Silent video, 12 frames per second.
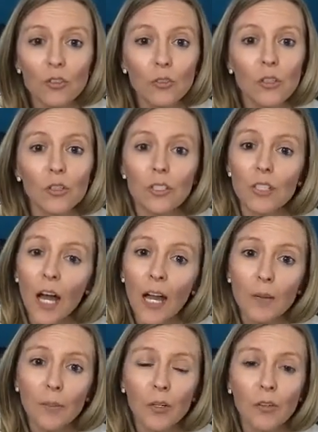There's a
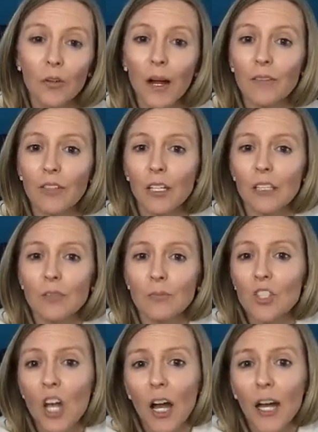timer that'll have a nice
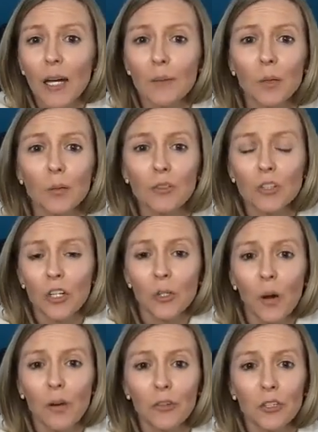chime that will start you
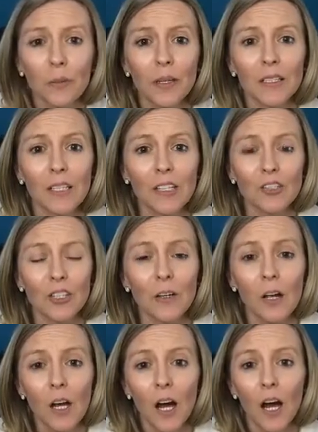off on your meditation.
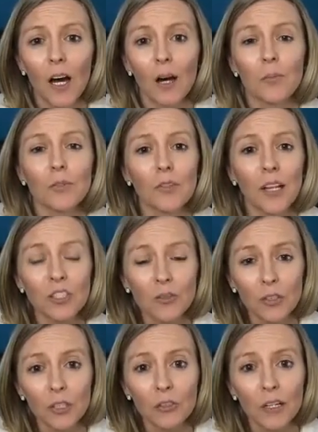So that's a really
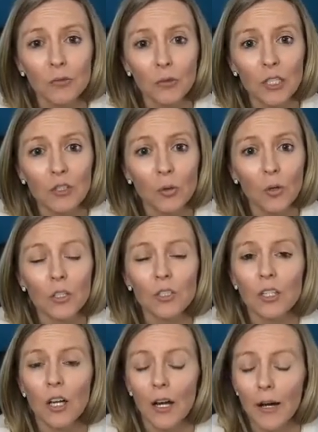great resource.
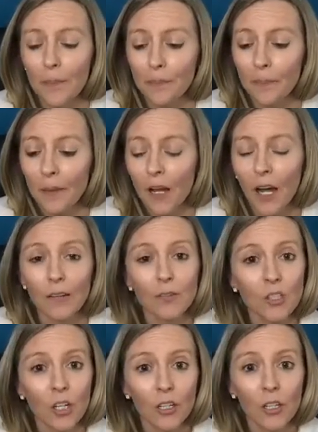I've
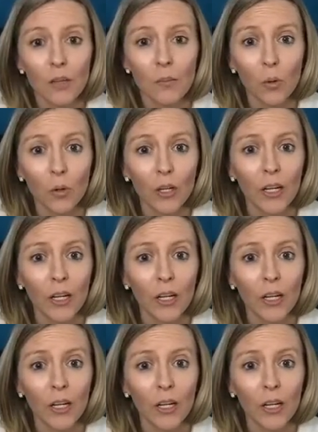started in the morning.